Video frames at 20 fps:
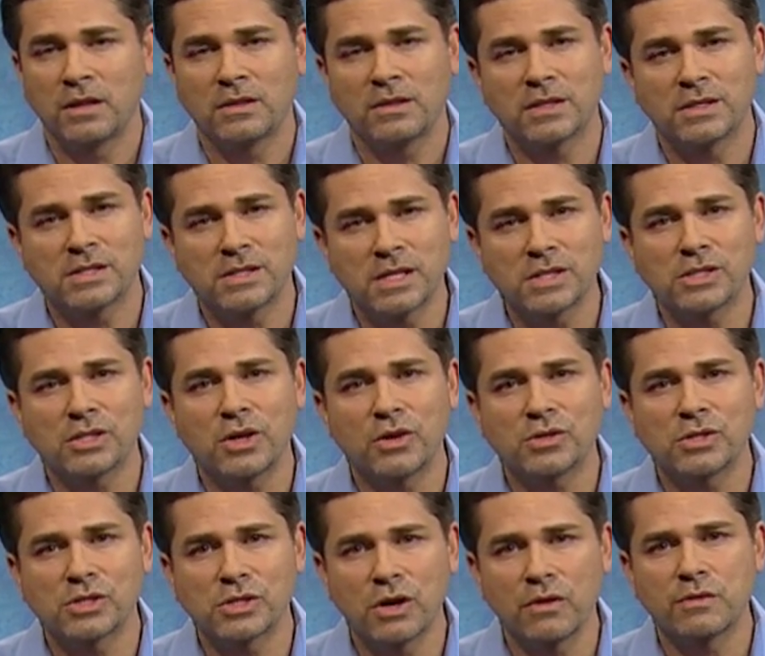The
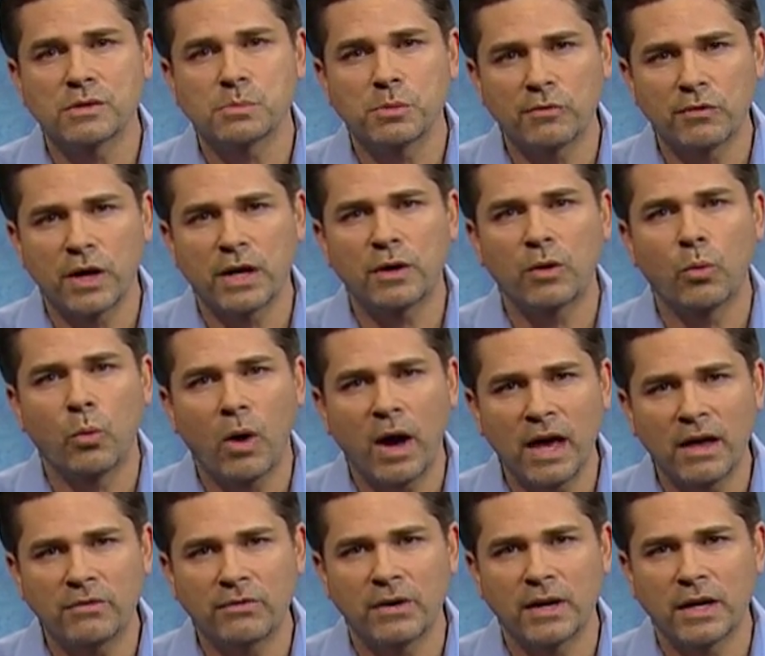Cisco service provider
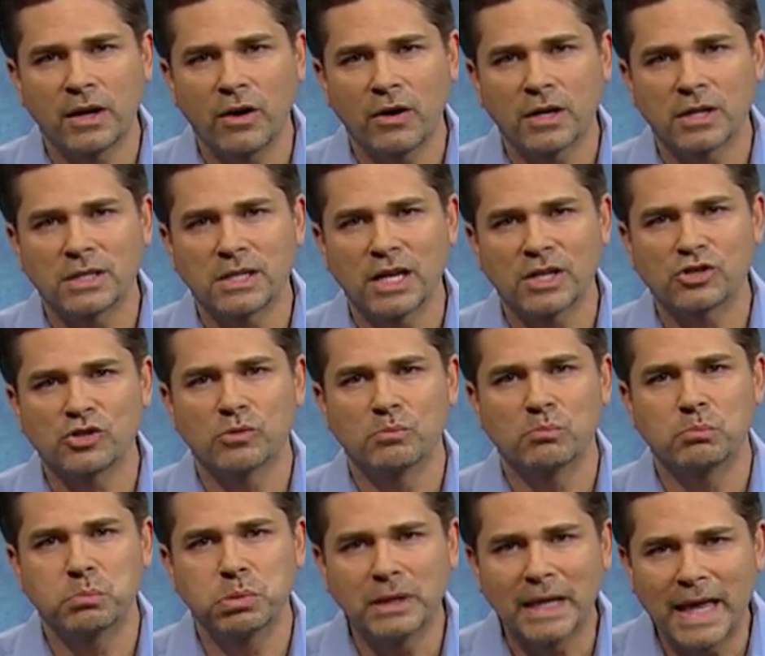Wi Fi architecture
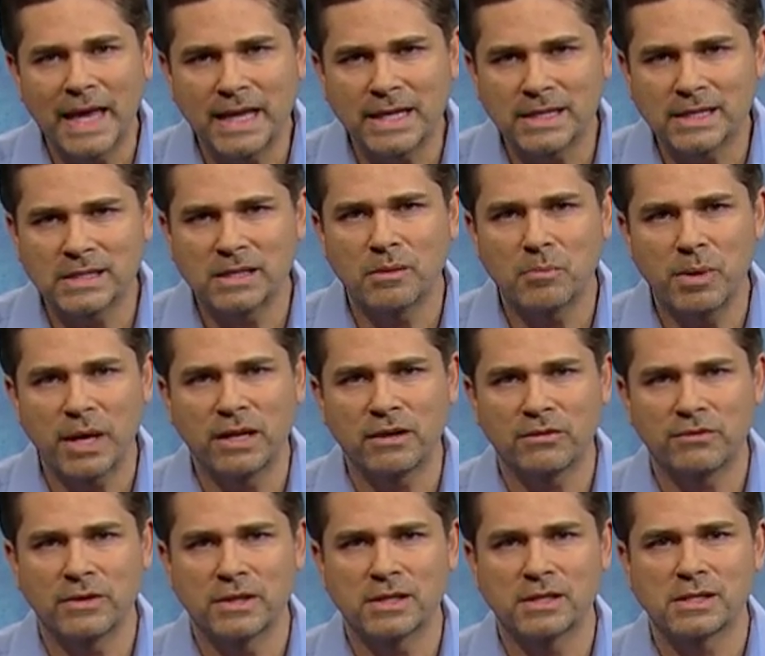blends the
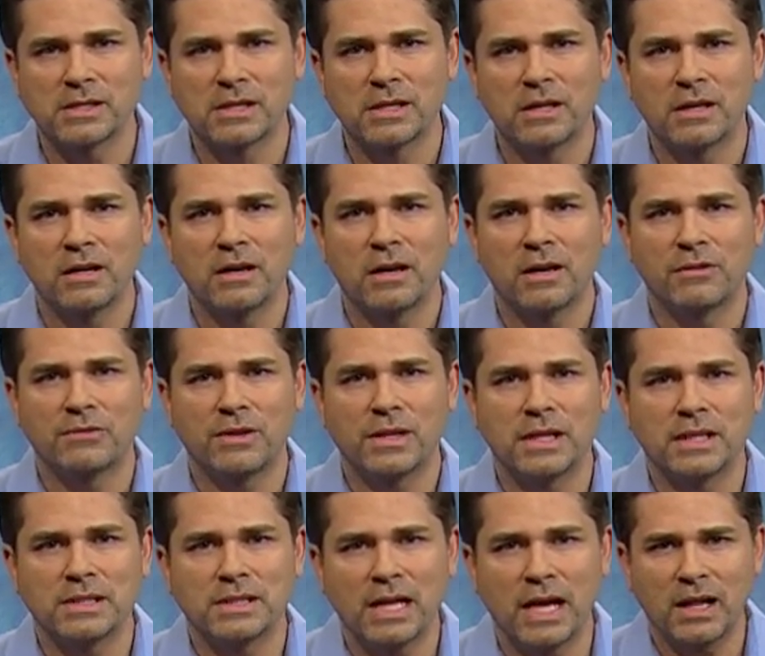benefits of
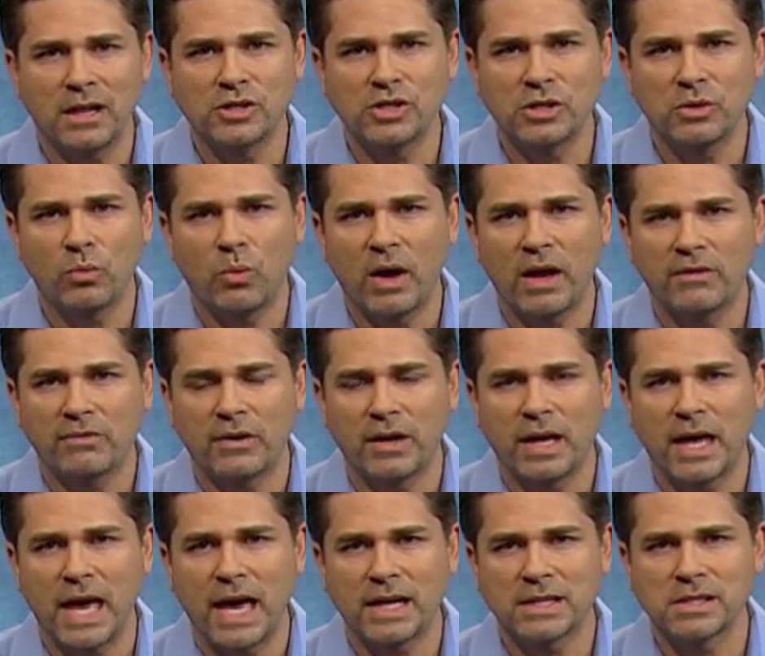the intelligent
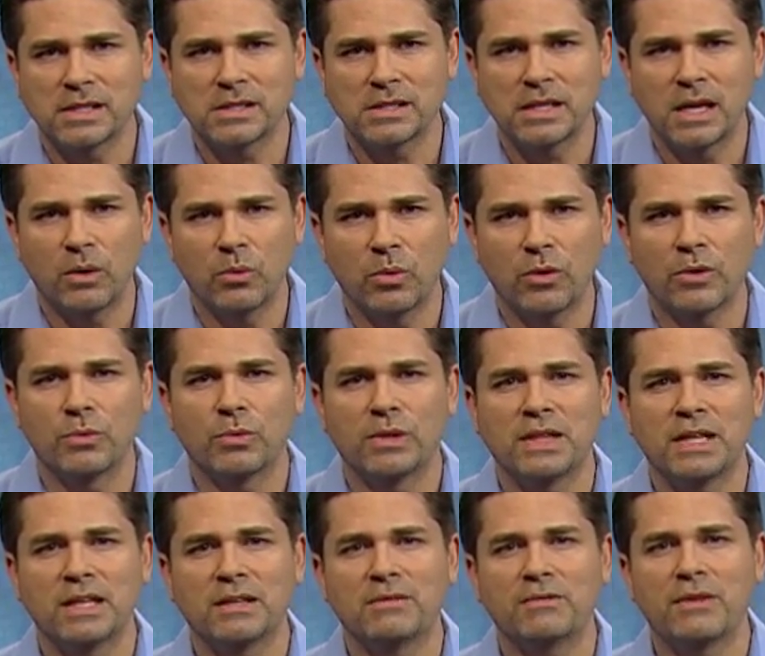Wi-Fi access network
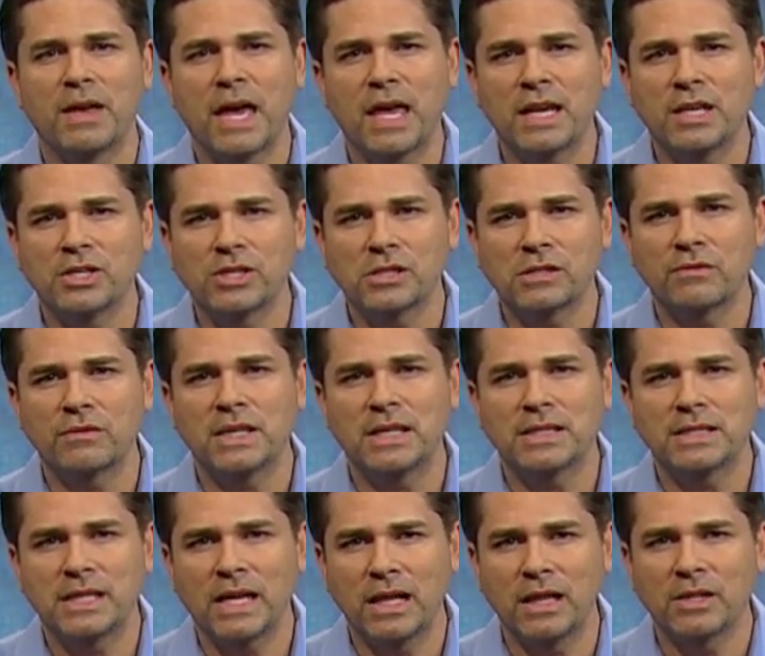with the advantages of an
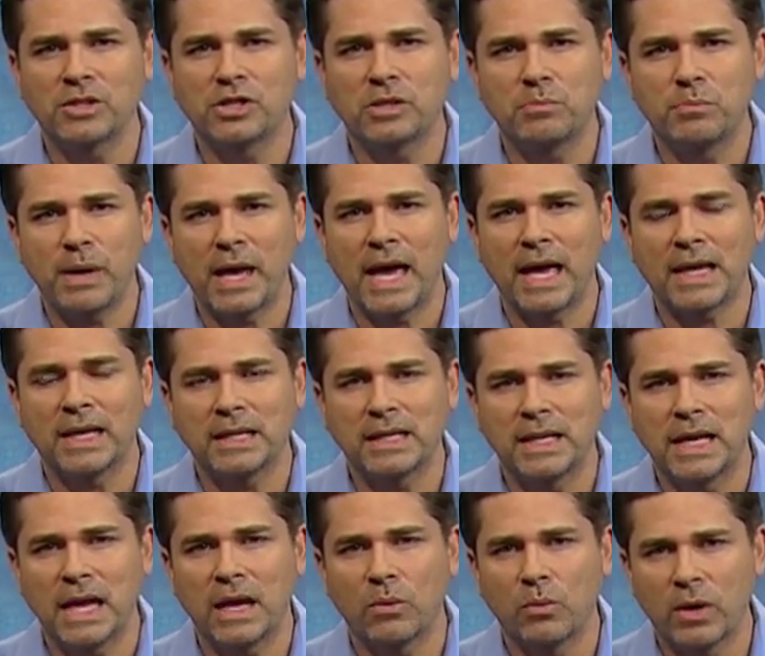intelligent packet
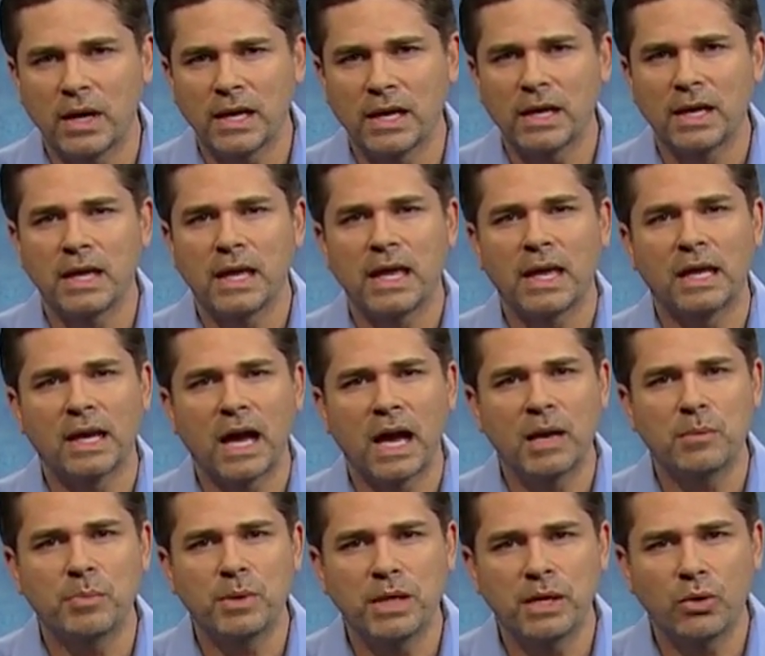gateway and
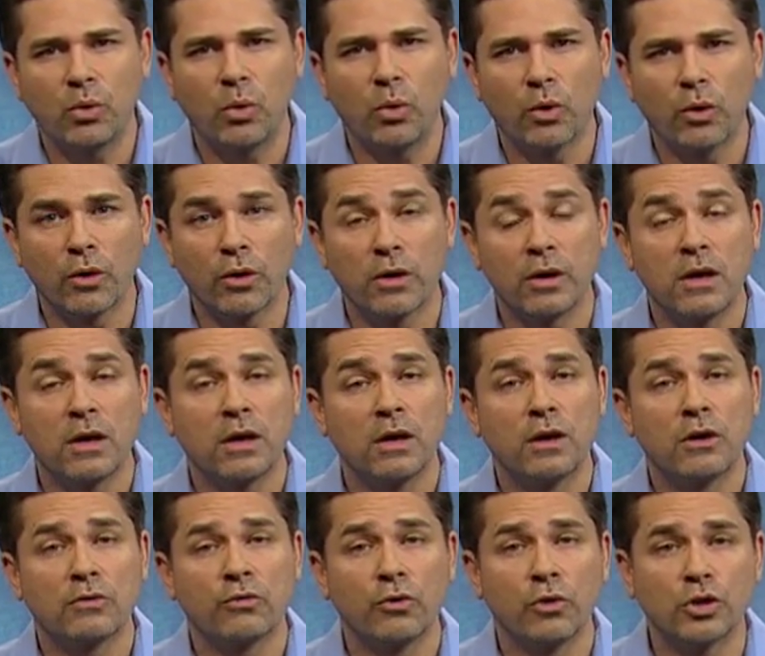IP core
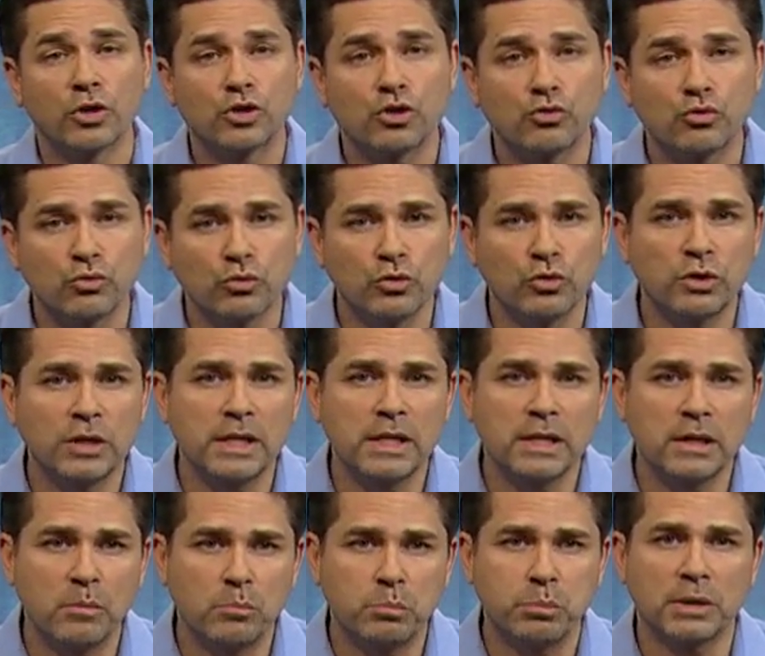for a truly
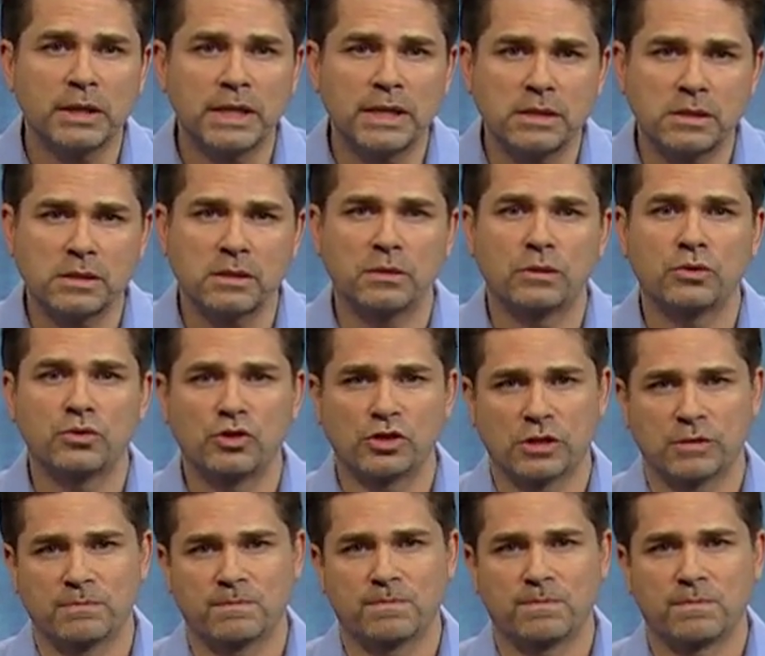complete
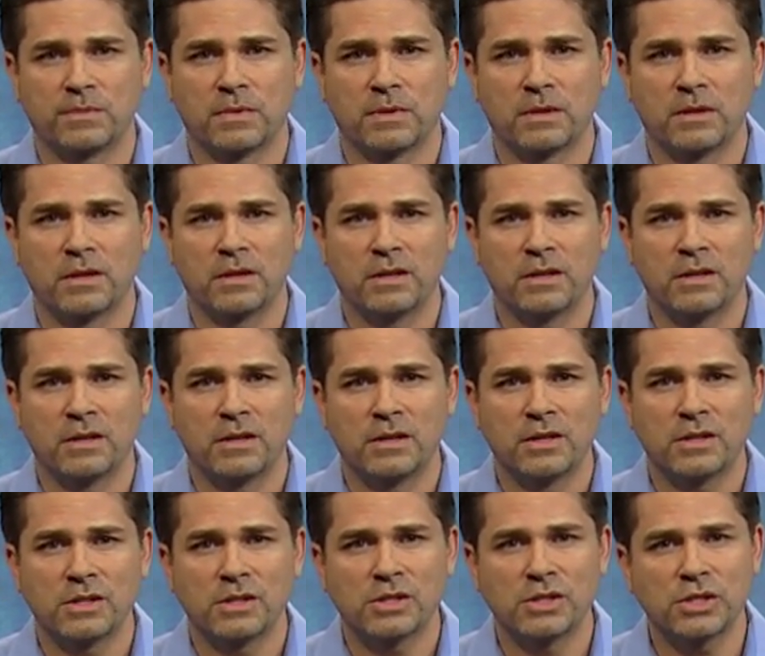solution.
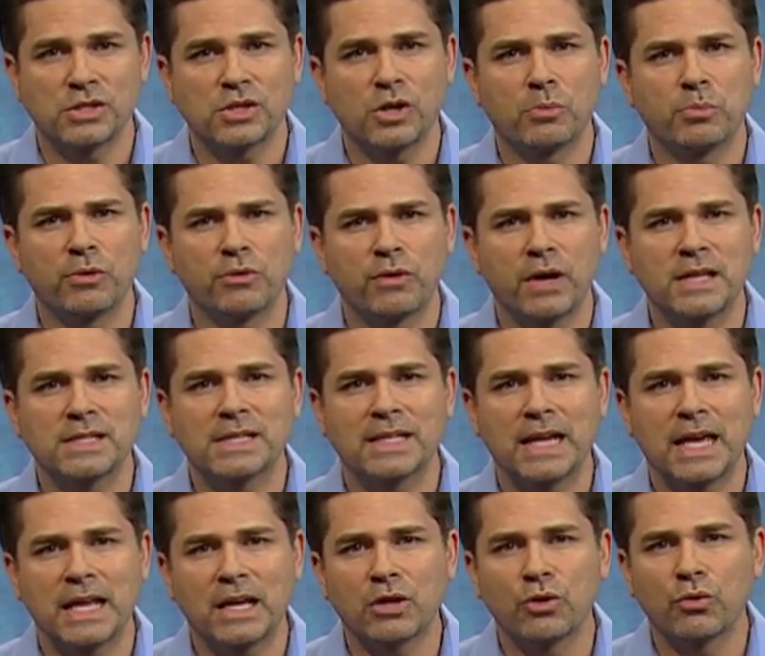Cisco provides an
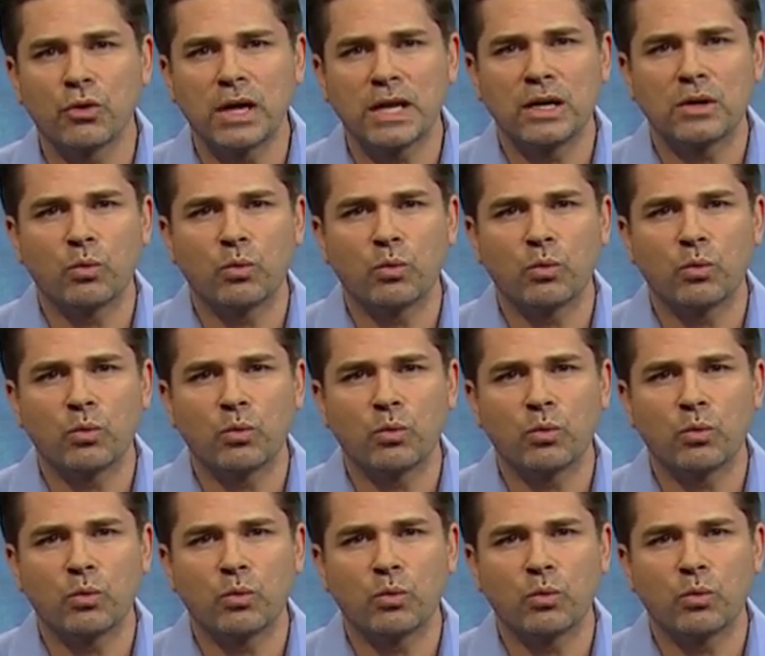integrated